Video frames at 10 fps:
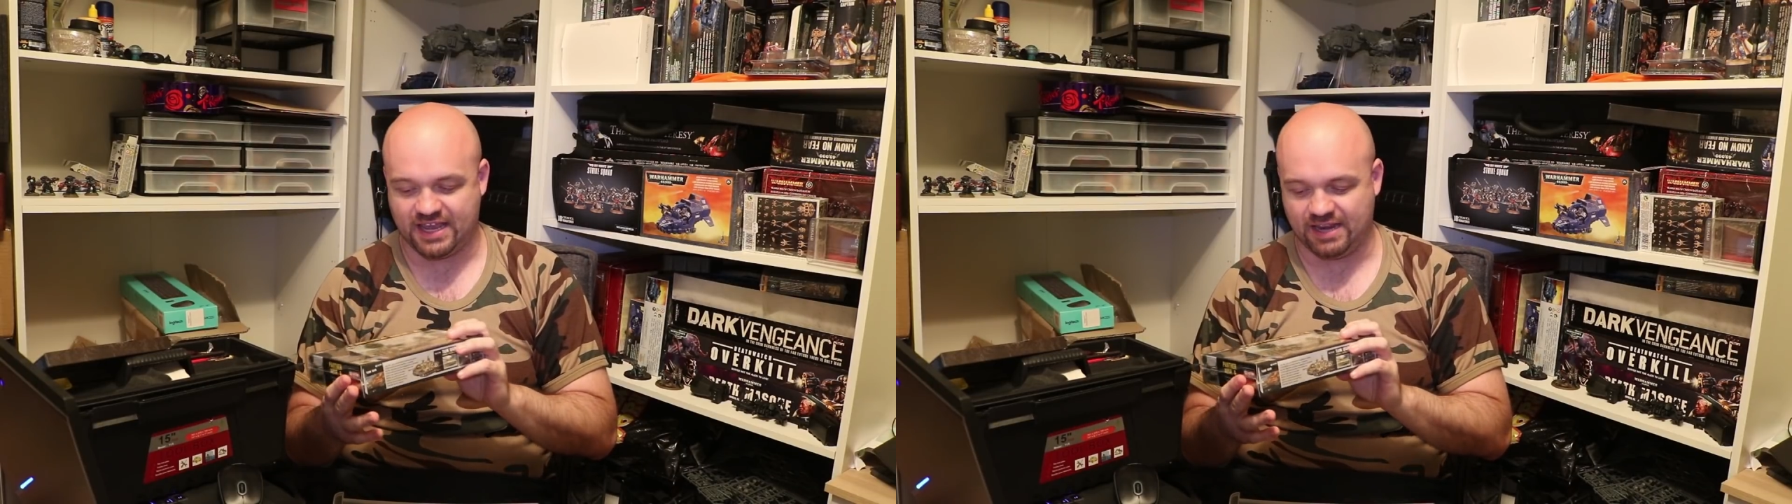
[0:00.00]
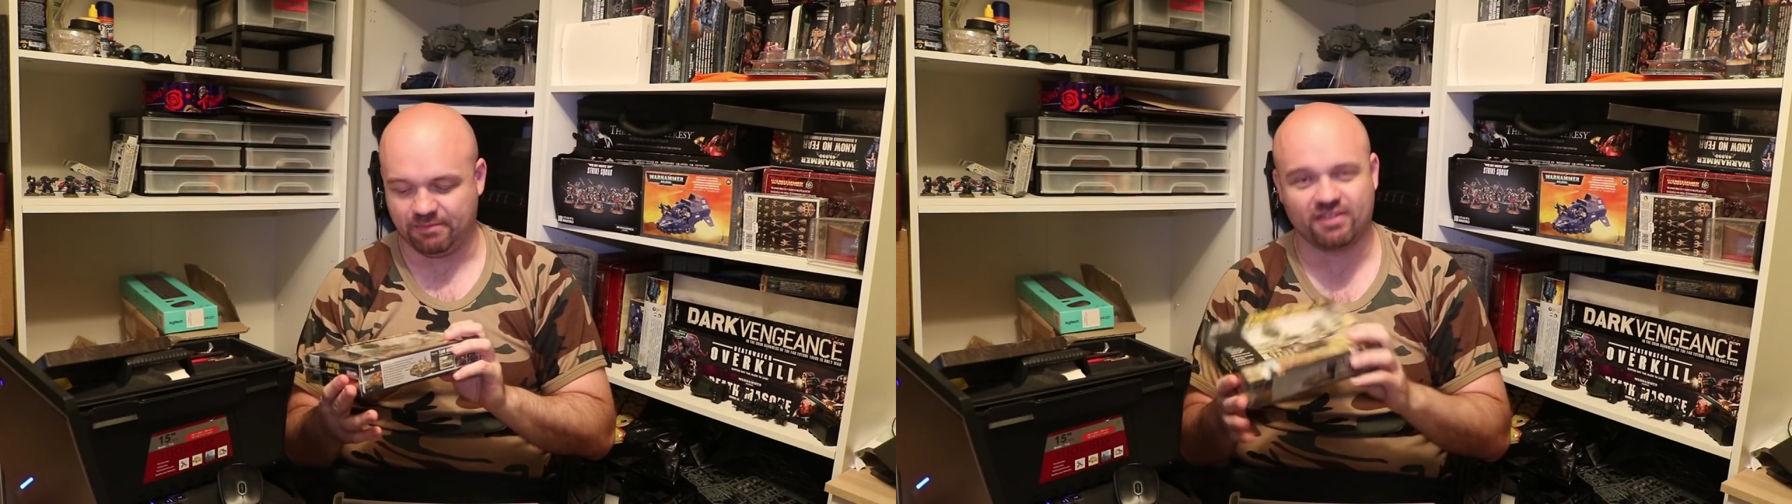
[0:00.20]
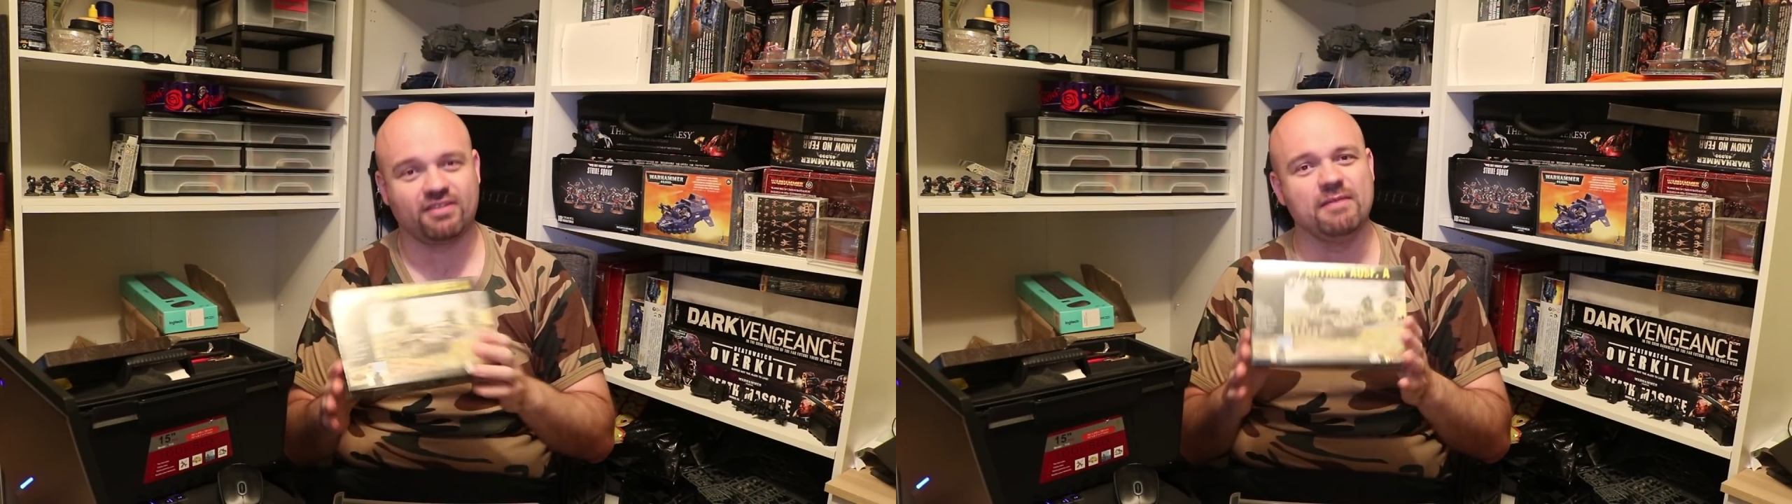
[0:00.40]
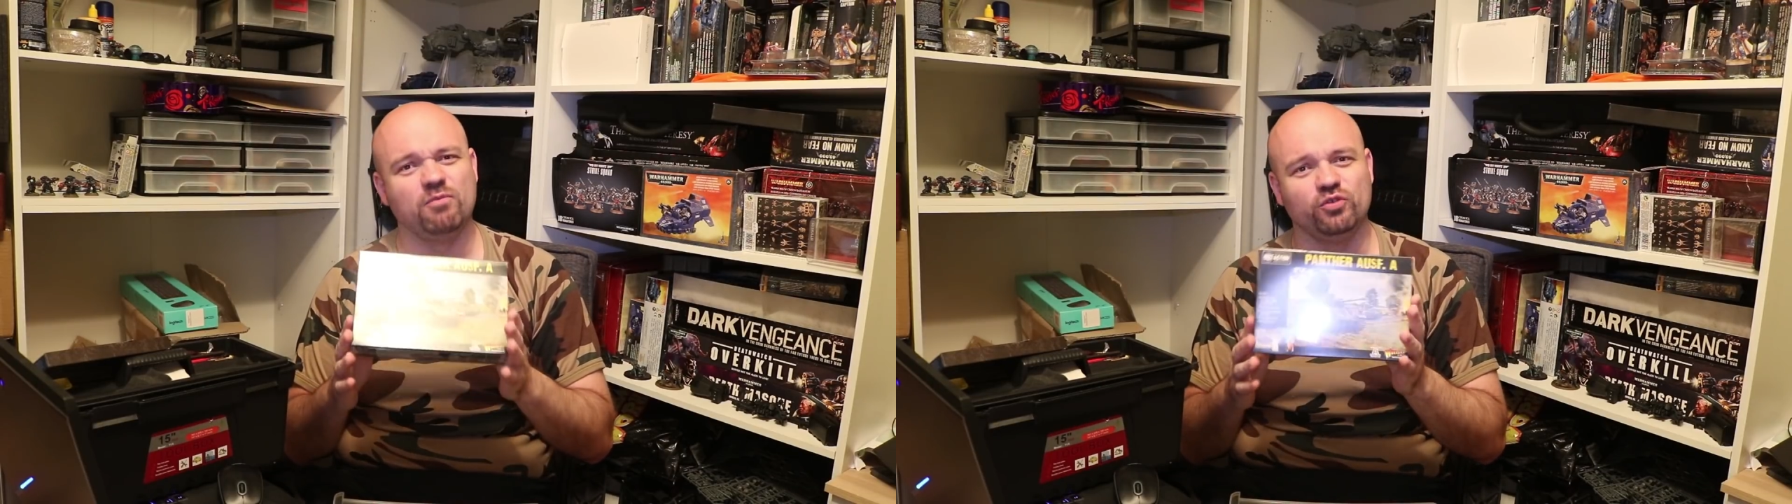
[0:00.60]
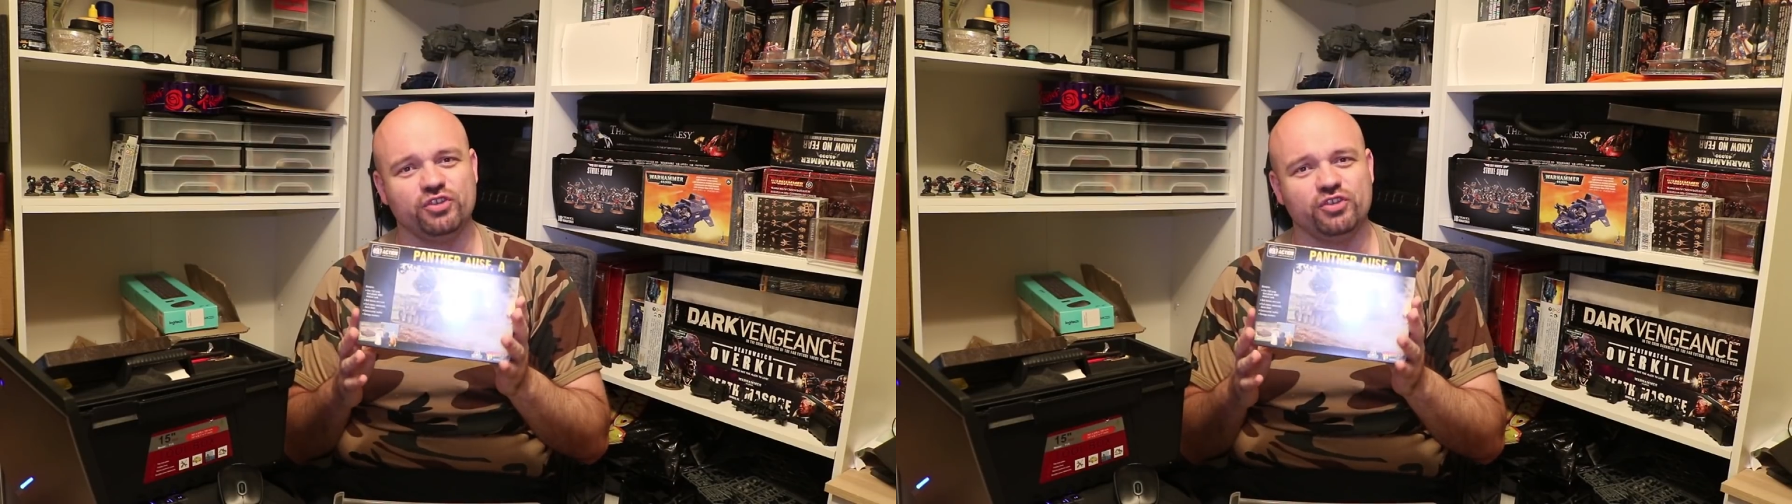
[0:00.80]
get him assembled.